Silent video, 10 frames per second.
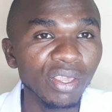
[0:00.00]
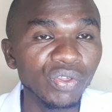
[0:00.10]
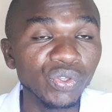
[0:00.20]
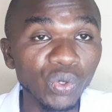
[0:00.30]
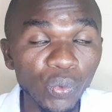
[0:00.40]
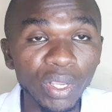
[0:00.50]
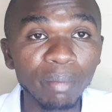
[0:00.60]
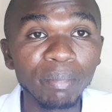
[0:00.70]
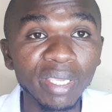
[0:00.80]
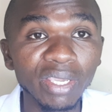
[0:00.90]
you will
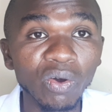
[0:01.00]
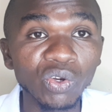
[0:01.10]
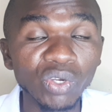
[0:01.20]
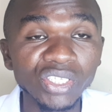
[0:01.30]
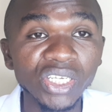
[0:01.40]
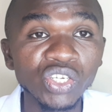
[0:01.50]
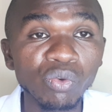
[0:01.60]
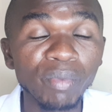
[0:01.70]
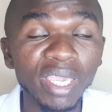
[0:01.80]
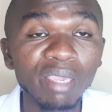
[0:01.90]
be on your journey to
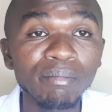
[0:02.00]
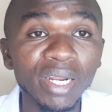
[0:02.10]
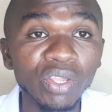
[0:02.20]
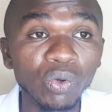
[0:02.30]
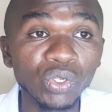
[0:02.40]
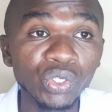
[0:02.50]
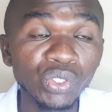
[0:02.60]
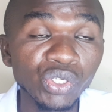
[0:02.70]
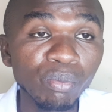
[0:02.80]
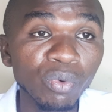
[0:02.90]
making money on
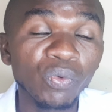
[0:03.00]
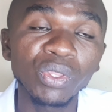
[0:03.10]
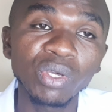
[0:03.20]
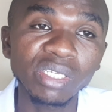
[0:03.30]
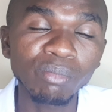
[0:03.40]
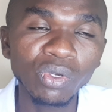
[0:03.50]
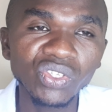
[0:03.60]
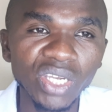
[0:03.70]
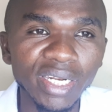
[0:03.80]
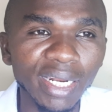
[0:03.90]
YouTube with your small
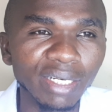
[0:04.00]
channel.